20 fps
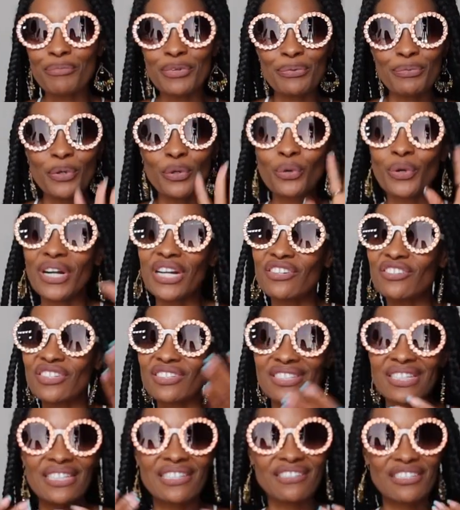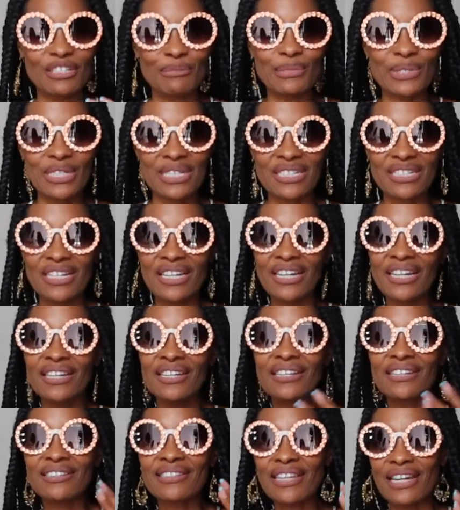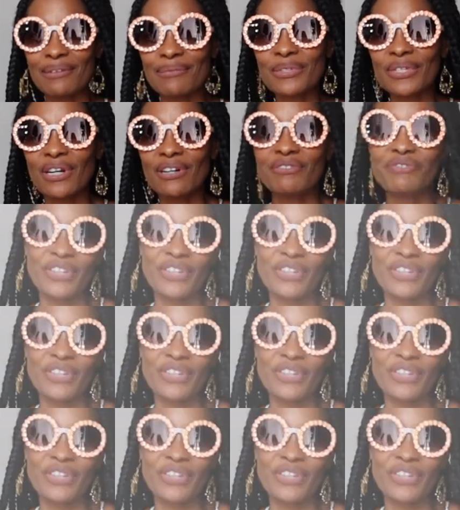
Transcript: people who are interested in similar types of